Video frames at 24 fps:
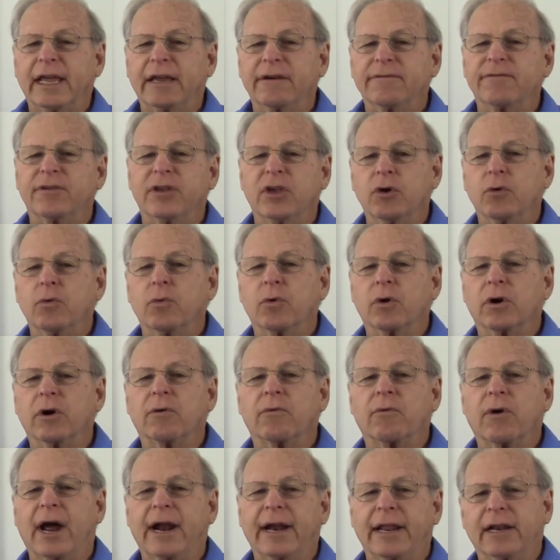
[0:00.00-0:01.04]
if you were
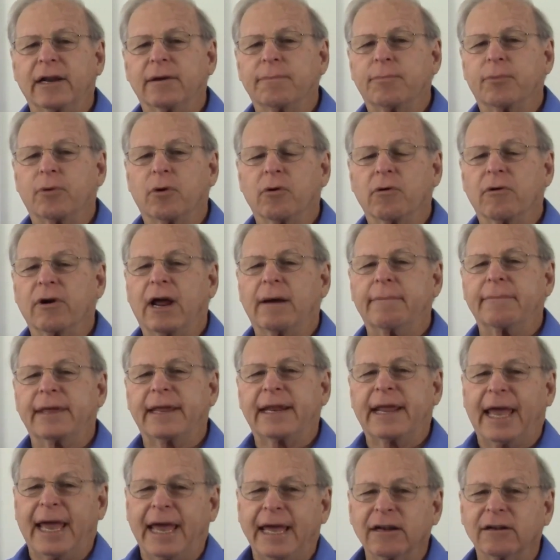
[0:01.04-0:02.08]
writing a program
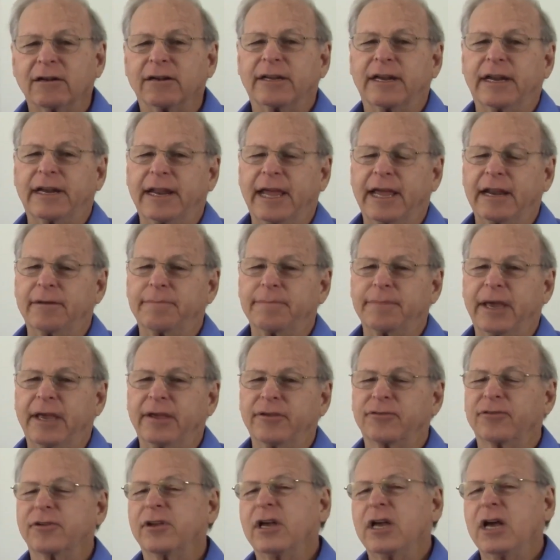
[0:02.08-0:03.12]
that handled a
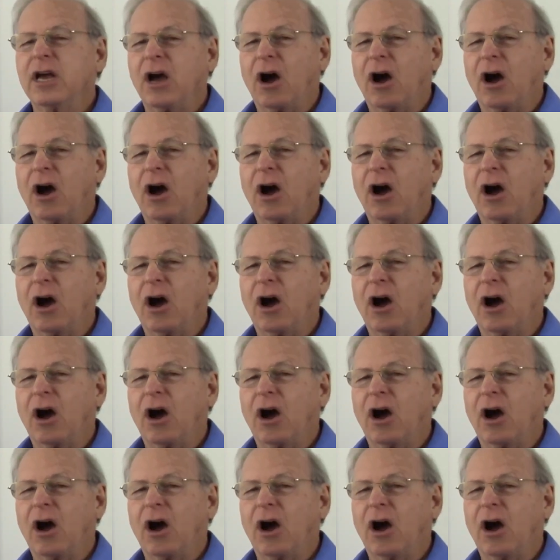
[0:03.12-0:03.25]
database.